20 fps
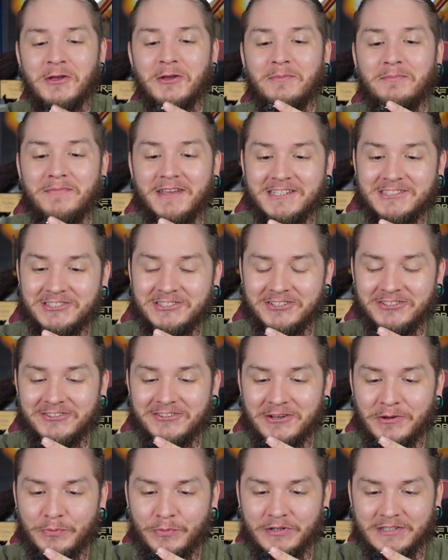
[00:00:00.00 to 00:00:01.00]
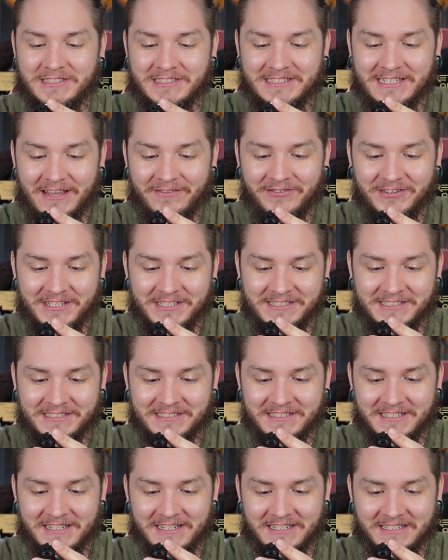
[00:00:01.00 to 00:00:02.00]
Mixture number
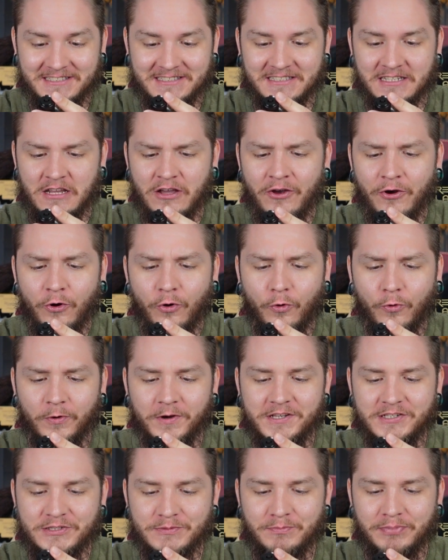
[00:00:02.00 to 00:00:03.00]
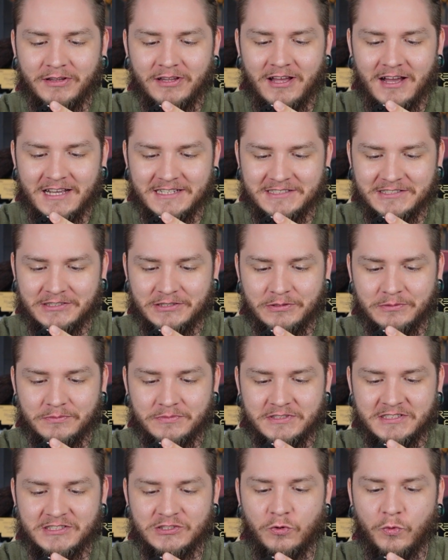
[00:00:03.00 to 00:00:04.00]
76. Orange
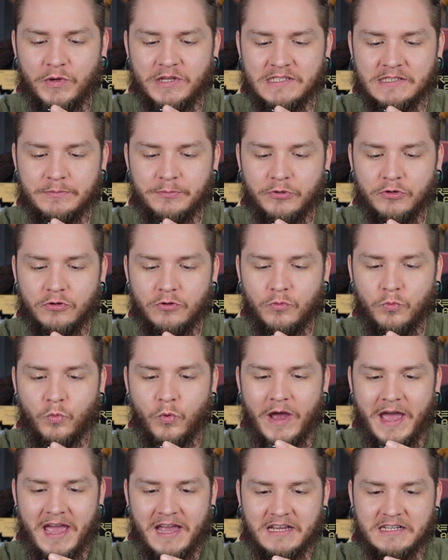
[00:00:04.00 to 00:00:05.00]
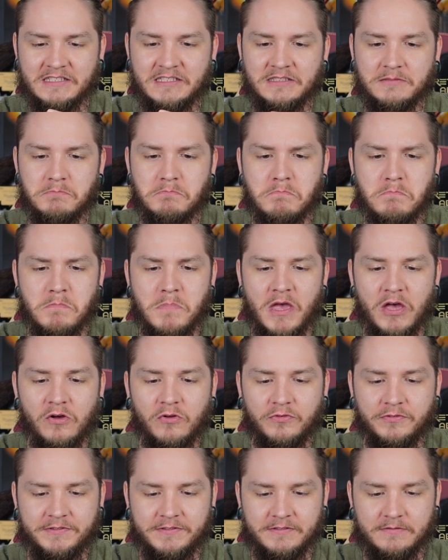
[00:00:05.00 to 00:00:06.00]
blossom squeezable wax
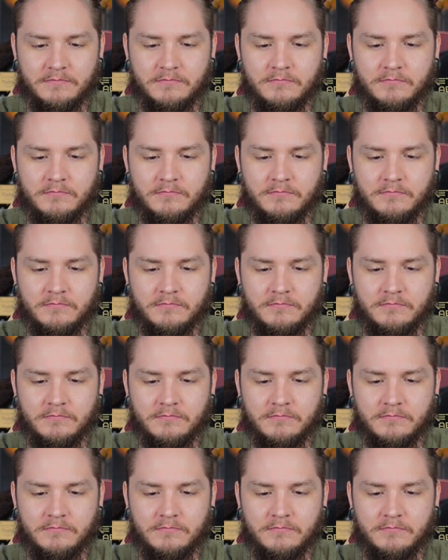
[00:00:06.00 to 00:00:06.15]
melt.